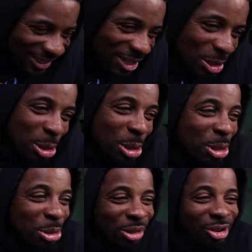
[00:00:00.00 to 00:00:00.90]

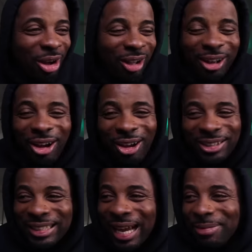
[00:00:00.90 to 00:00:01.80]
you call her all
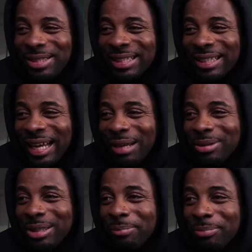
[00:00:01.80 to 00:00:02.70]
types of name
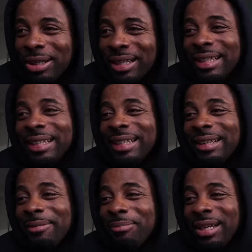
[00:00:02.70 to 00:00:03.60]
in the book
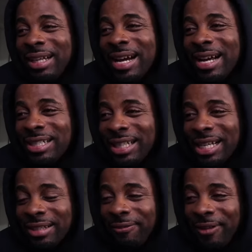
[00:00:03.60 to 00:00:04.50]
because she
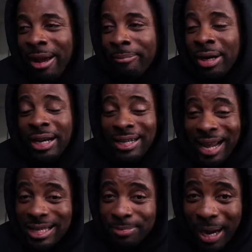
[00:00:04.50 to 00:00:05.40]
has a flat butt.
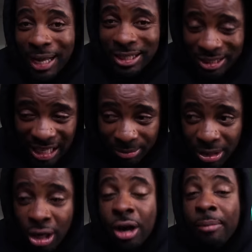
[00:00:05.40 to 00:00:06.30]
That's body
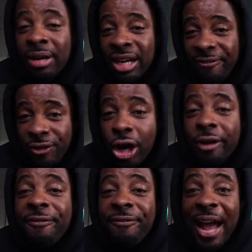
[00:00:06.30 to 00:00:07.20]
shaming. But if
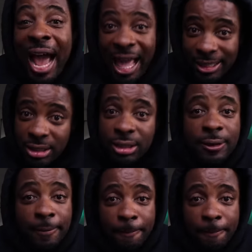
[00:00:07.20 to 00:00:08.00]
you're fat